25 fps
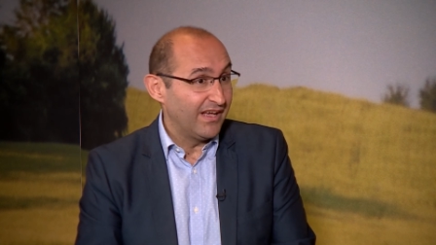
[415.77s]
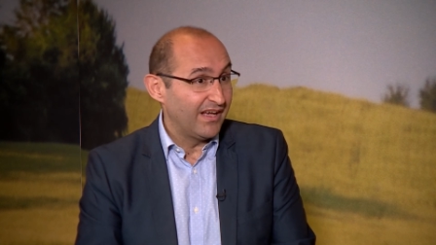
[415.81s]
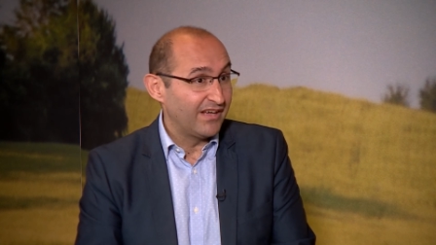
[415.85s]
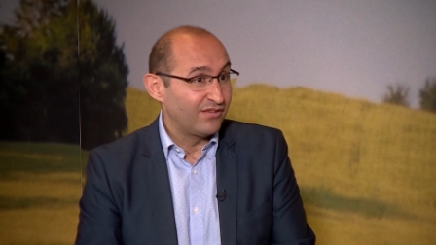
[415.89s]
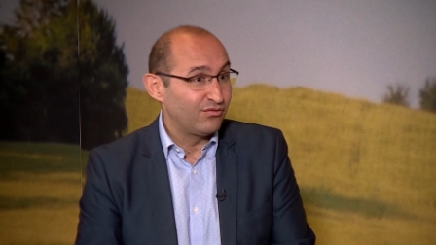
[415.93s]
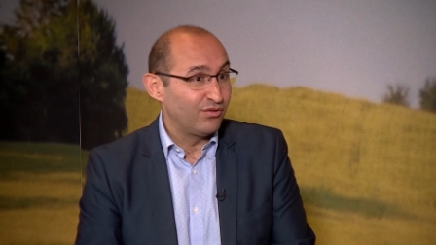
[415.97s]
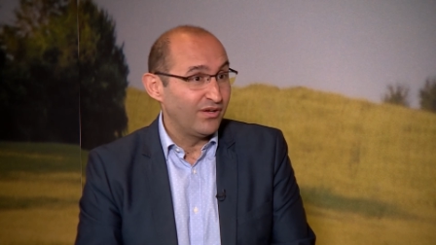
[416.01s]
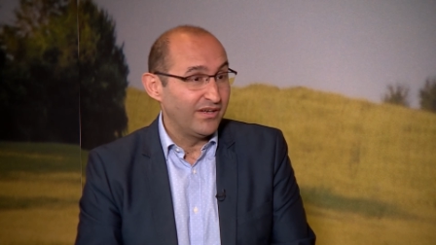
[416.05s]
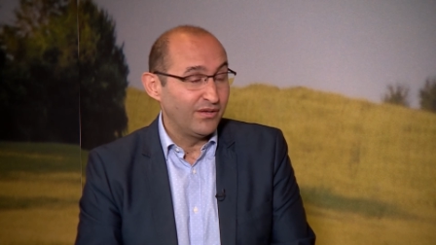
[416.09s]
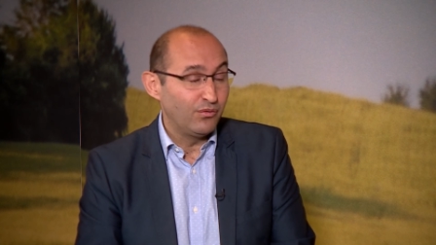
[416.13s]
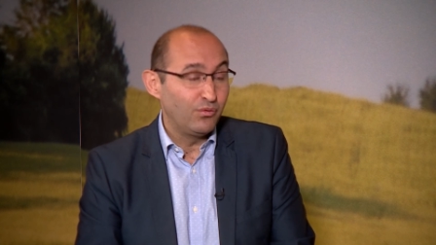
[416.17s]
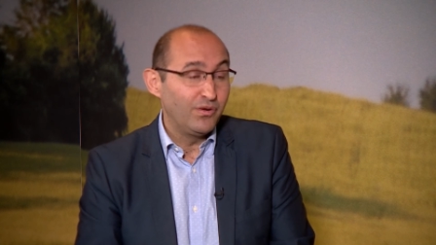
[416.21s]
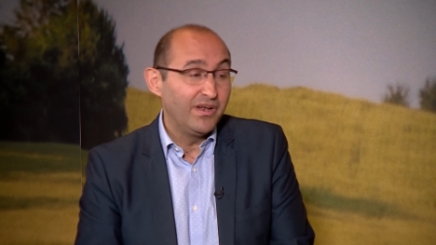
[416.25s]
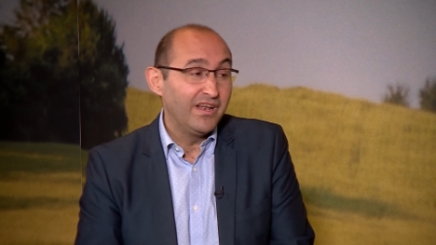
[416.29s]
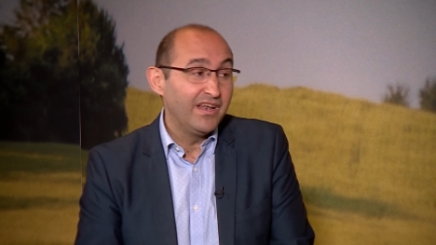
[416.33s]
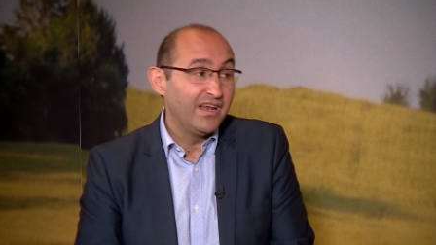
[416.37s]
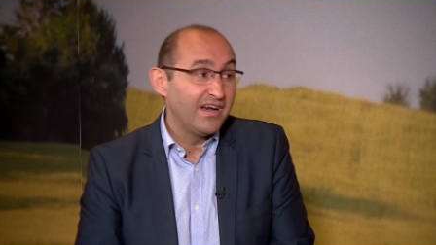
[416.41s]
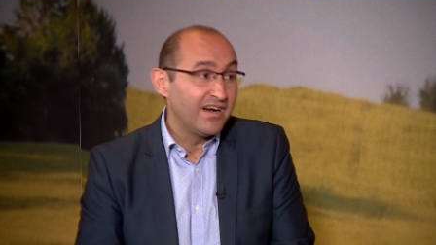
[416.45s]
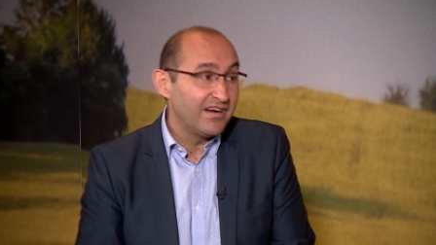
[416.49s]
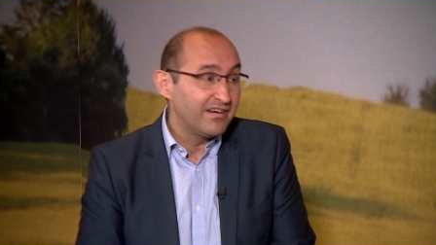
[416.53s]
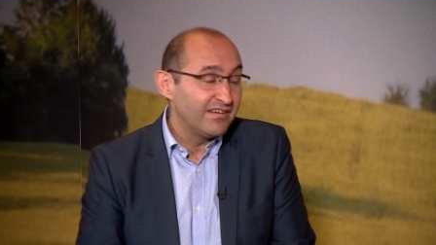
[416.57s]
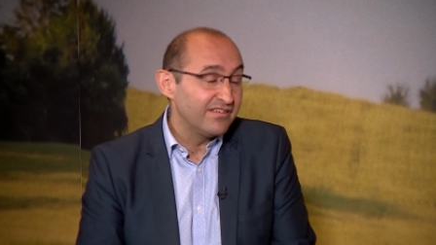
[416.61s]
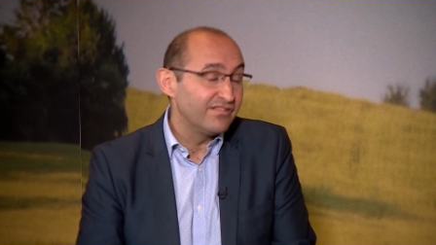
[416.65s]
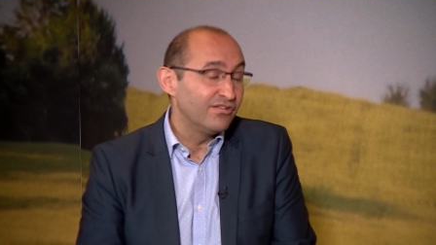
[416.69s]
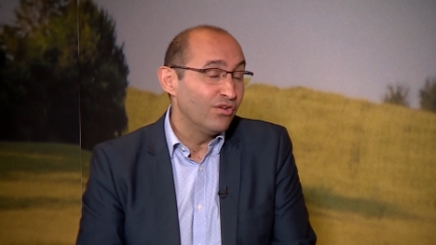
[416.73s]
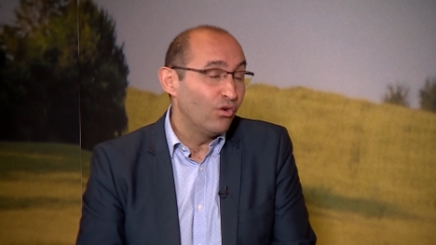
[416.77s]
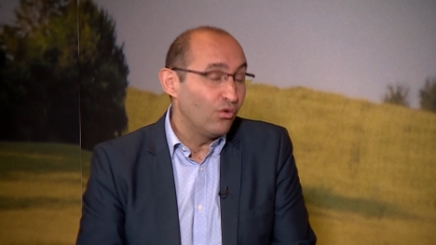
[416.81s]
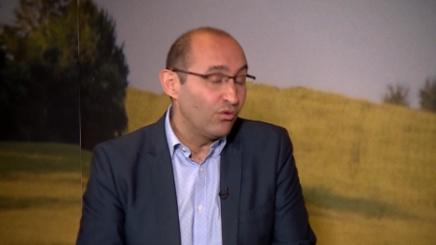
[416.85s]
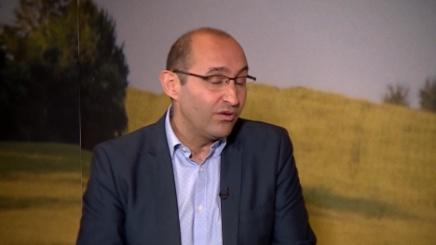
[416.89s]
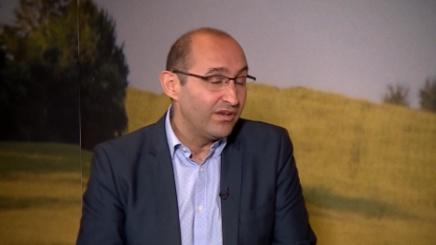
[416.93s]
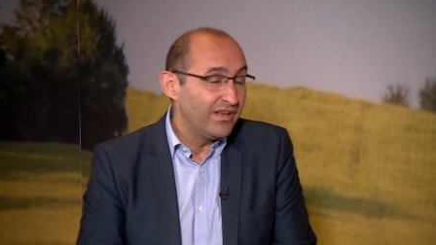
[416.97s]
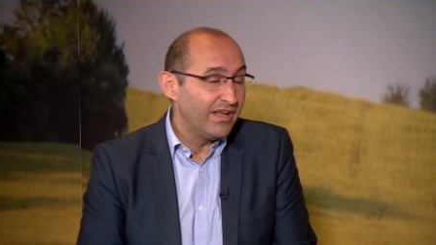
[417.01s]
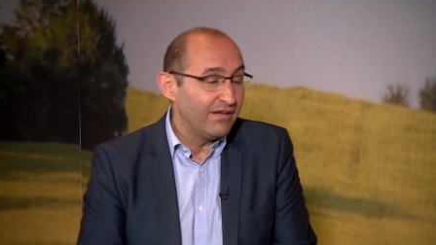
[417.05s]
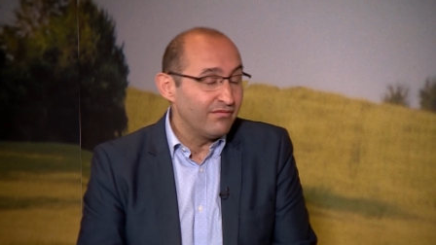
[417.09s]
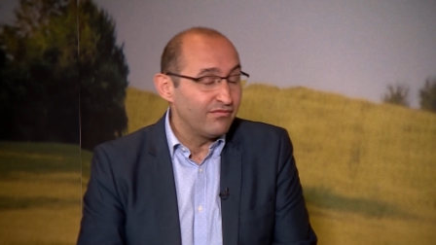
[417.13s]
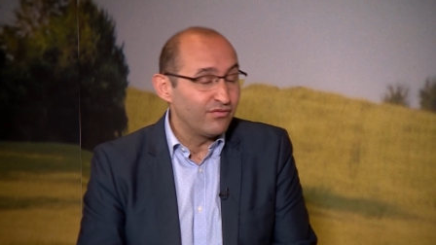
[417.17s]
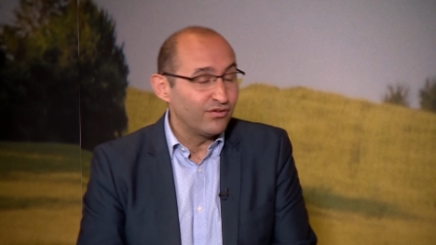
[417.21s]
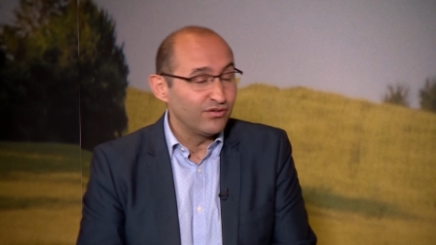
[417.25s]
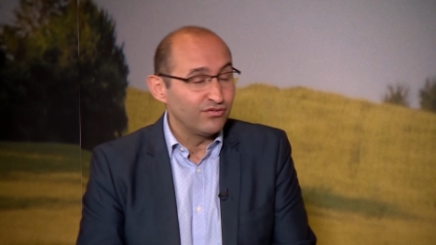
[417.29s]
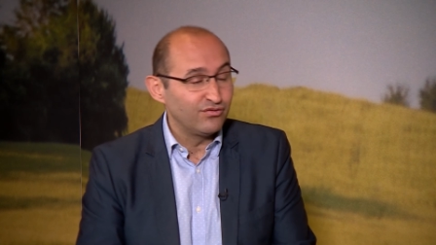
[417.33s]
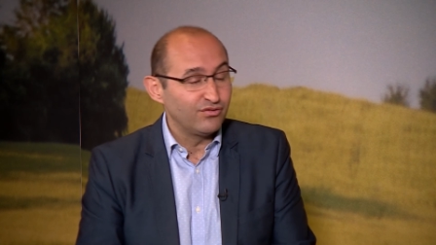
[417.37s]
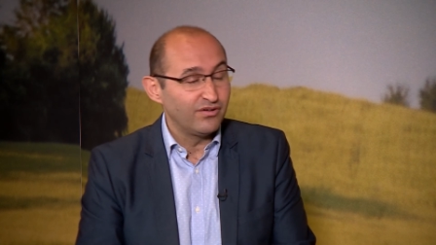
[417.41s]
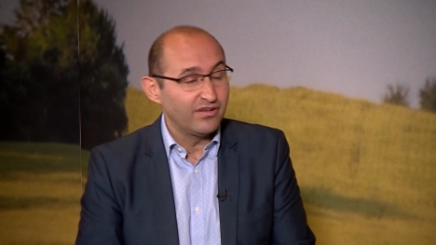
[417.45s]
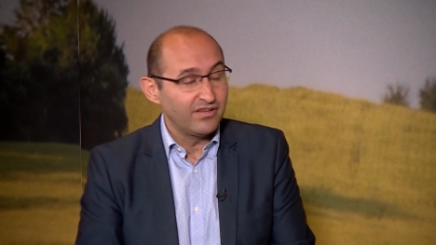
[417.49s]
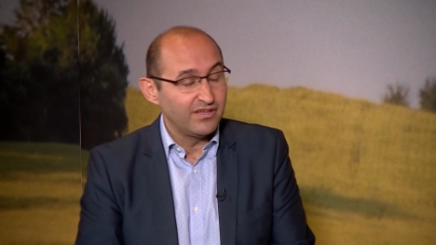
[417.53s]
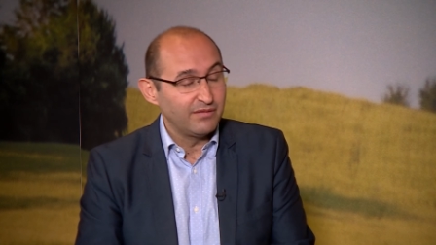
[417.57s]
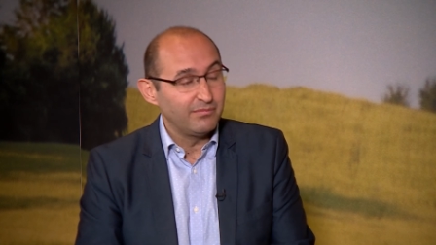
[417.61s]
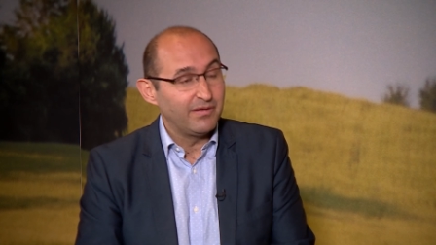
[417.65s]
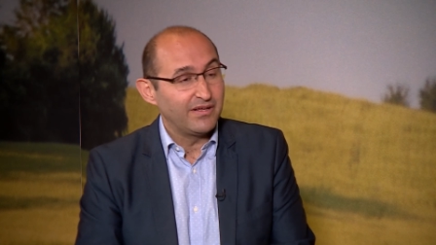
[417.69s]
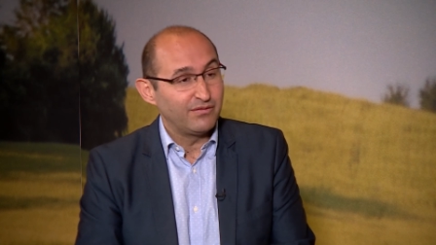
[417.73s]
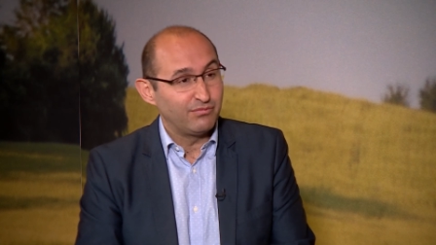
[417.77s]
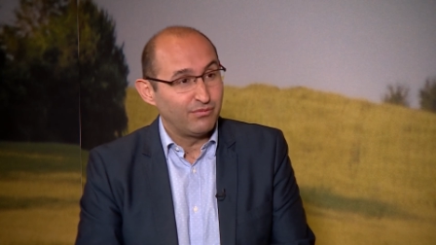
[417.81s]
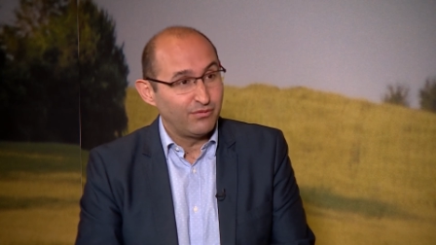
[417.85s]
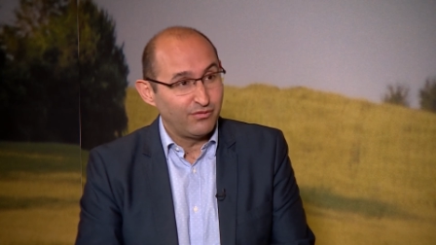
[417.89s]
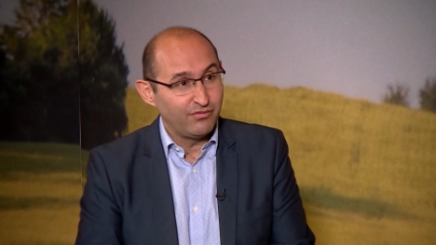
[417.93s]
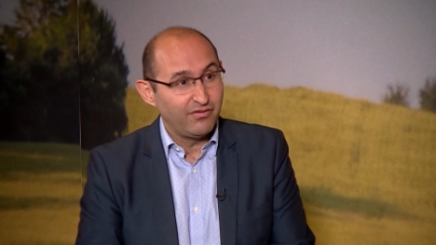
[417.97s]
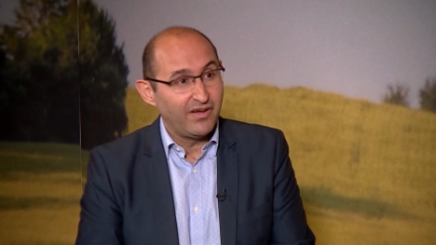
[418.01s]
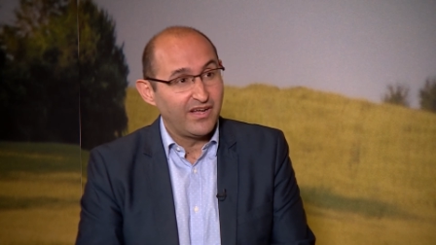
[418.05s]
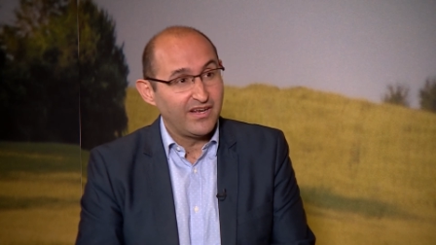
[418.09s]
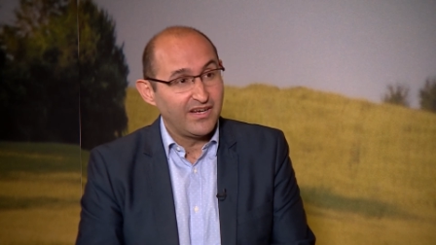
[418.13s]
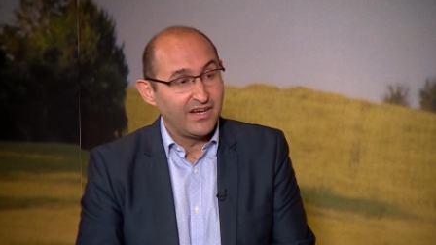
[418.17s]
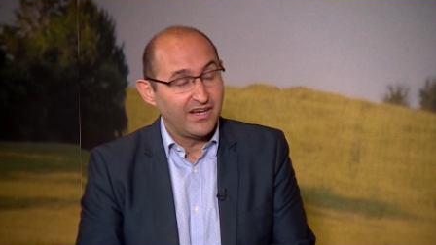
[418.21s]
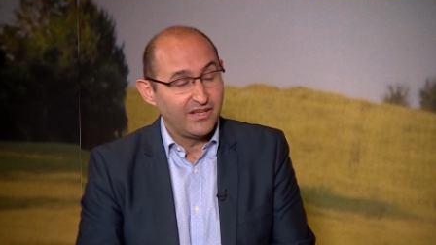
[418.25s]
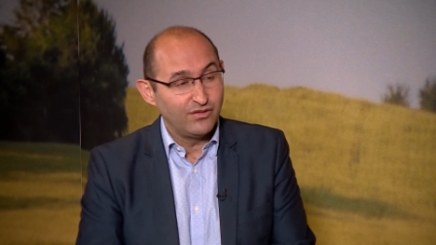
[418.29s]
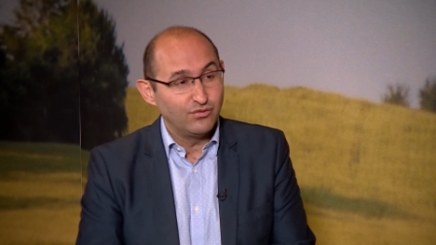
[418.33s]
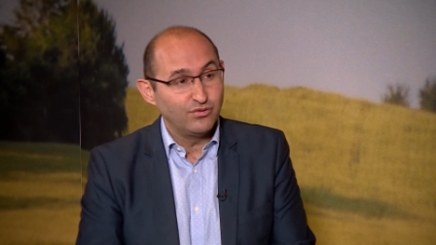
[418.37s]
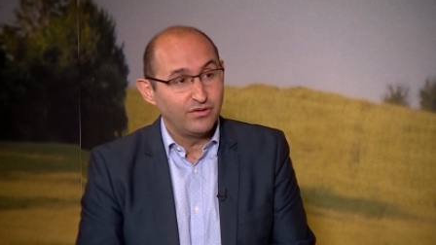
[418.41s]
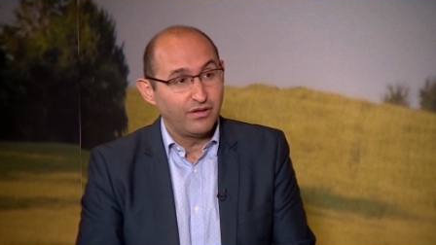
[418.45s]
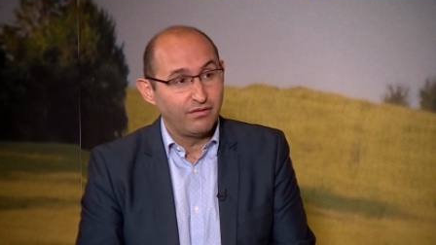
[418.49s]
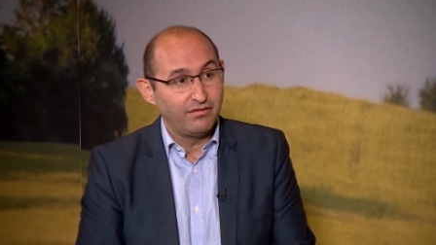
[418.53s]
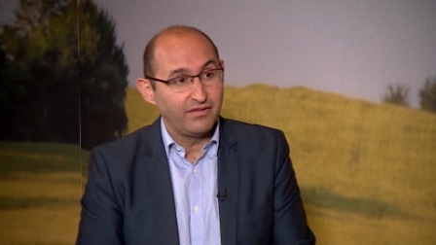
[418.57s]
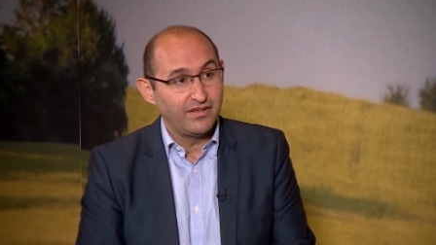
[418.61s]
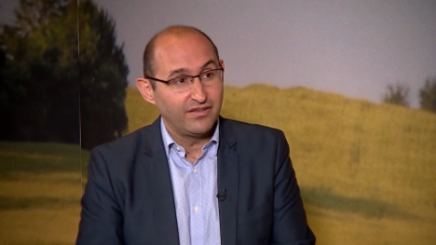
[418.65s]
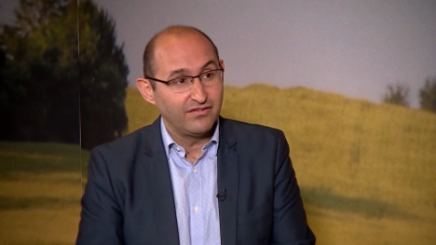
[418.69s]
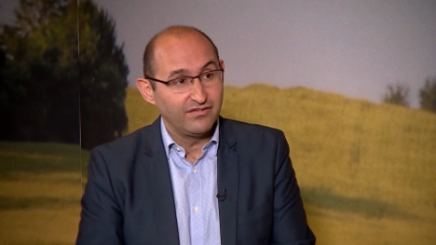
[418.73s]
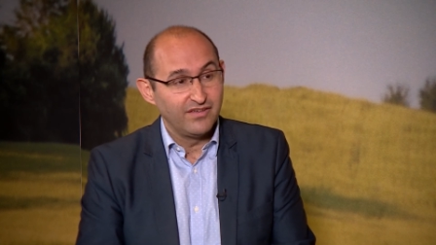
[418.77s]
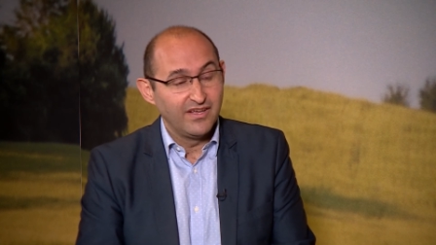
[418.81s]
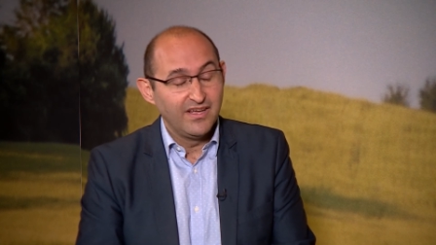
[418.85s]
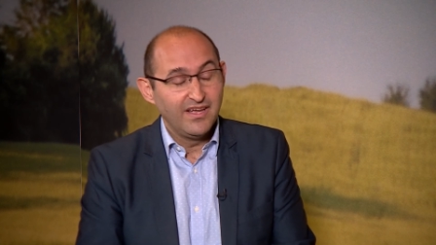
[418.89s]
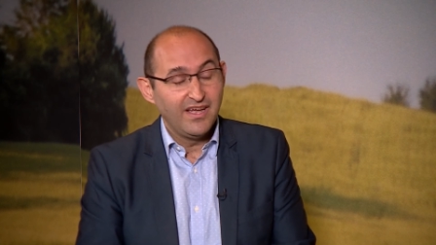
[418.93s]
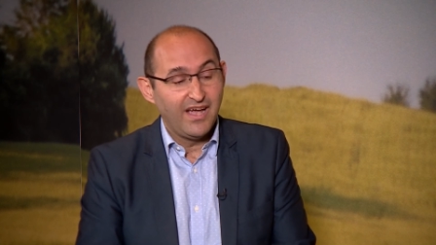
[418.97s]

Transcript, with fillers: Actually, we learn slowly, unfortunately, but we finally do the things.